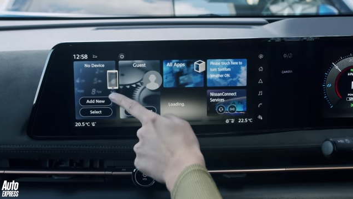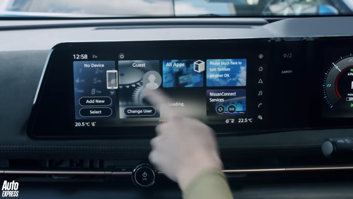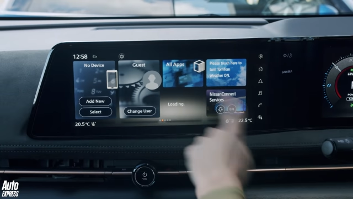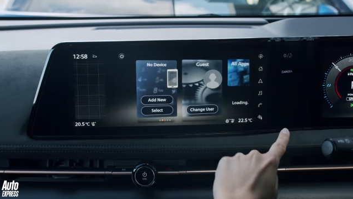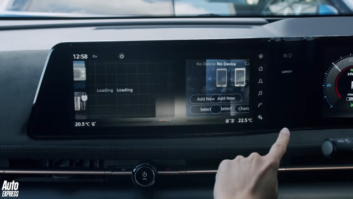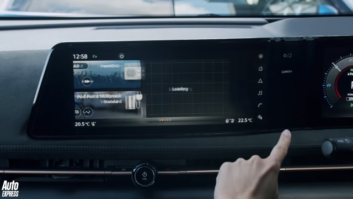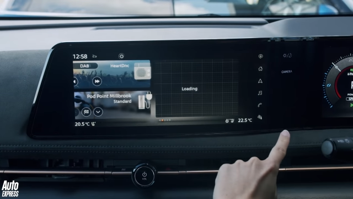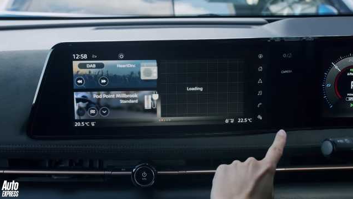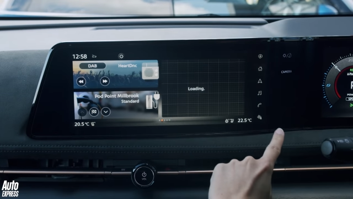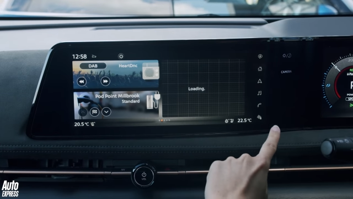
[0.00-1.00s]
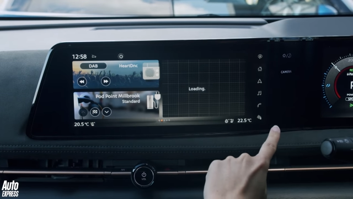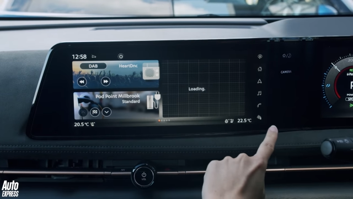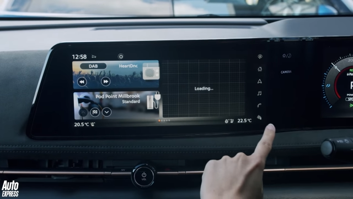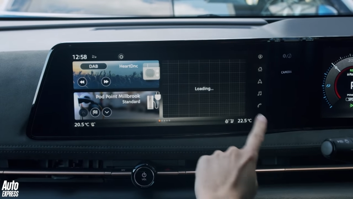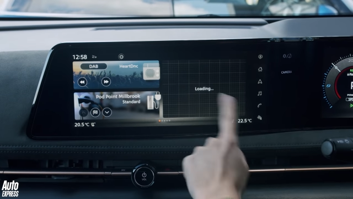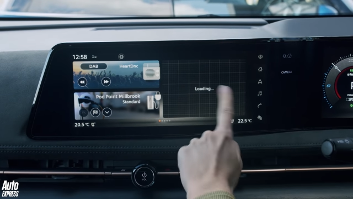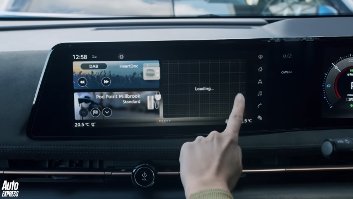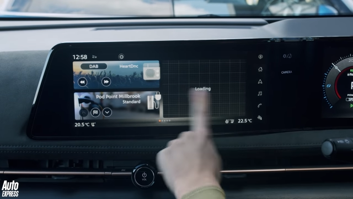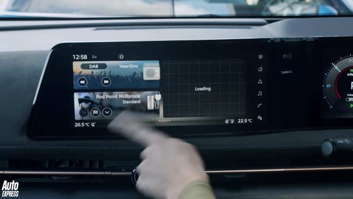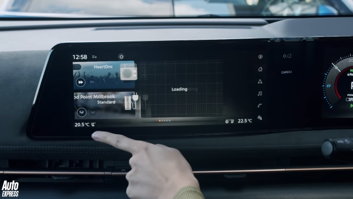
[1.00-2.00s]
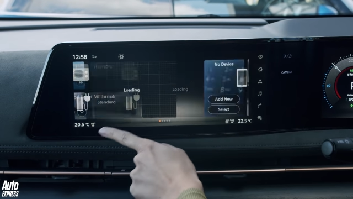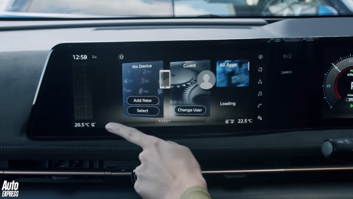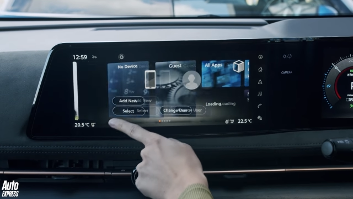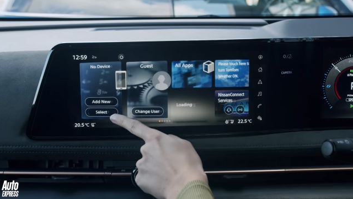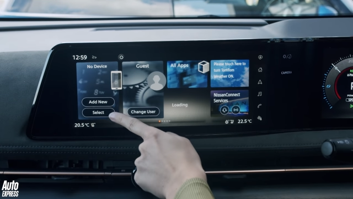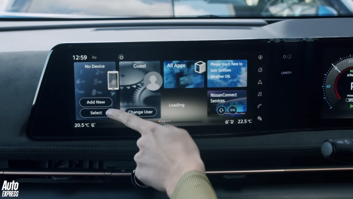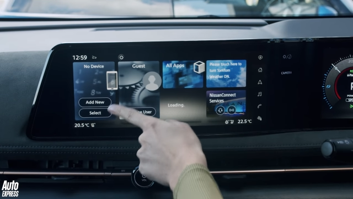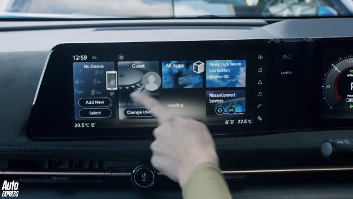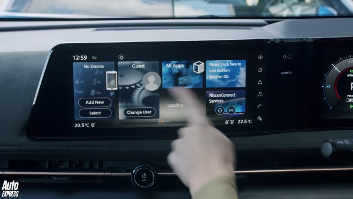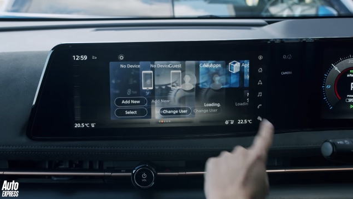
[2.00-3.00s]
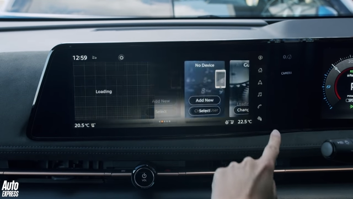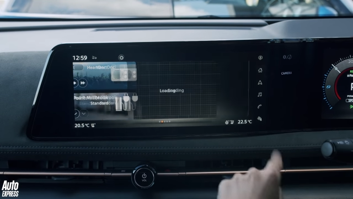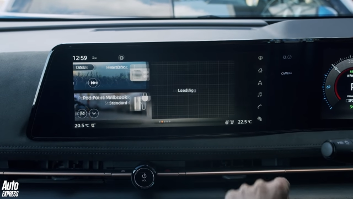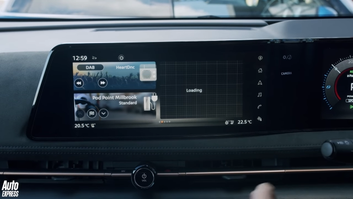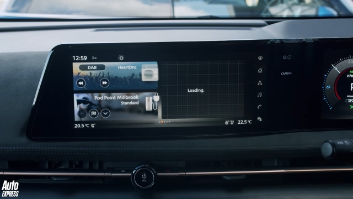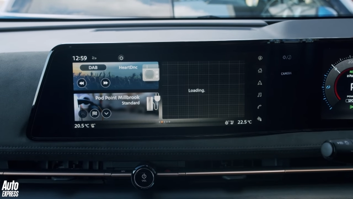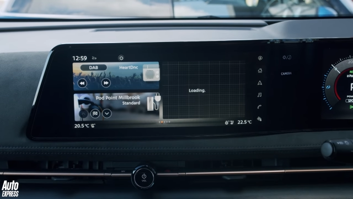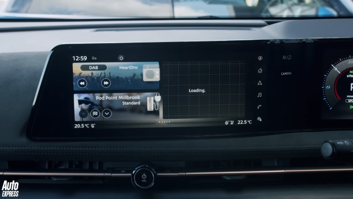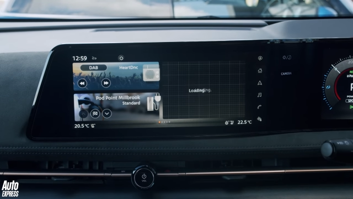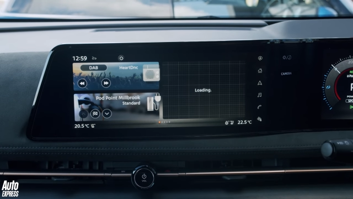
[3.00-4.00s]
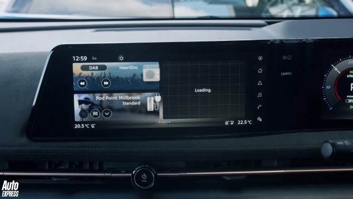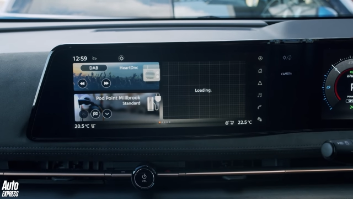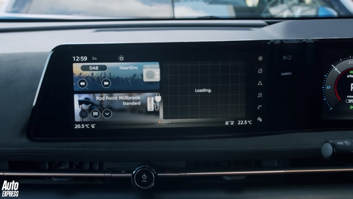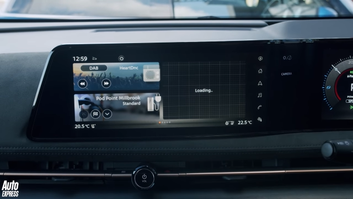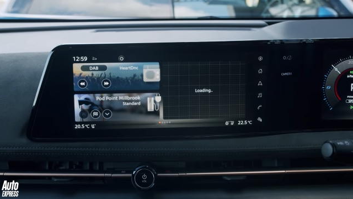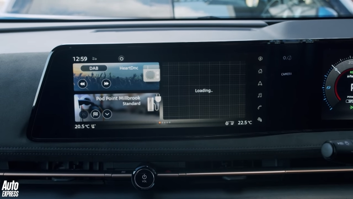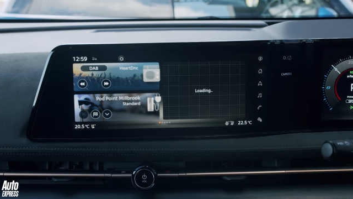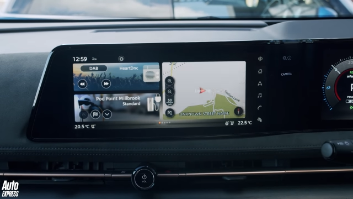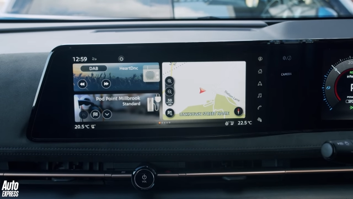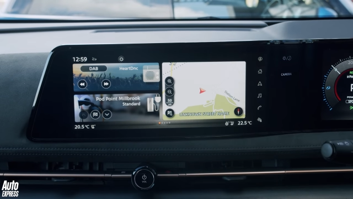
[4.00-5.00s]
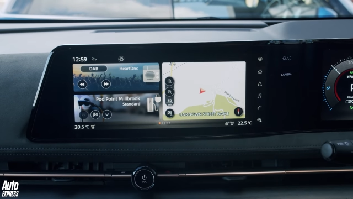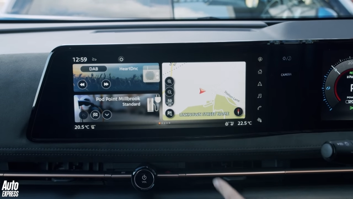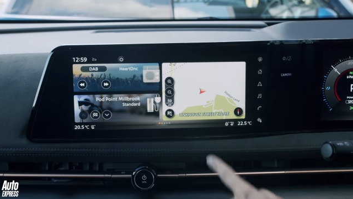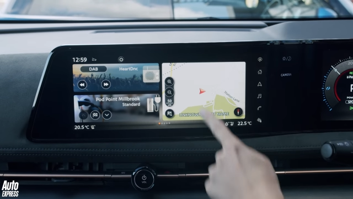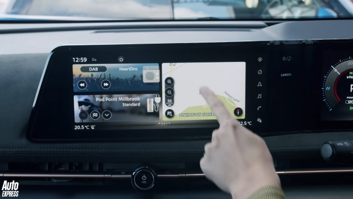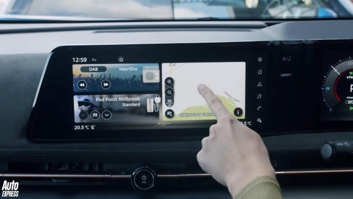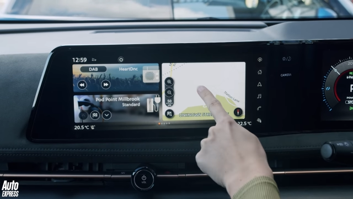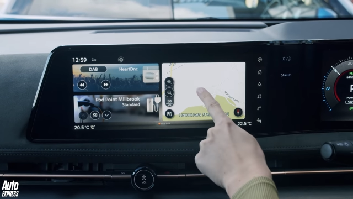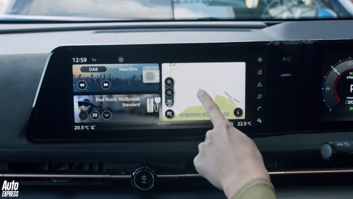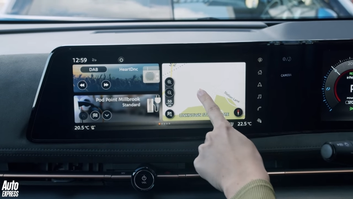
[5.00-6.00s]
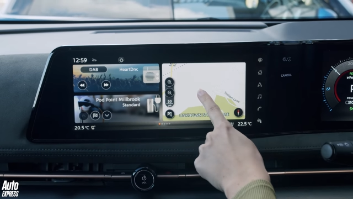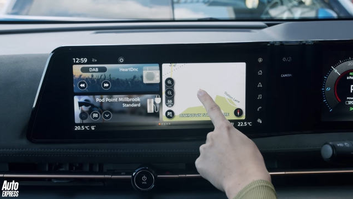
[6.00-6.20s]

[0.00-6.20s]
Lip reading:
(no speaker visible)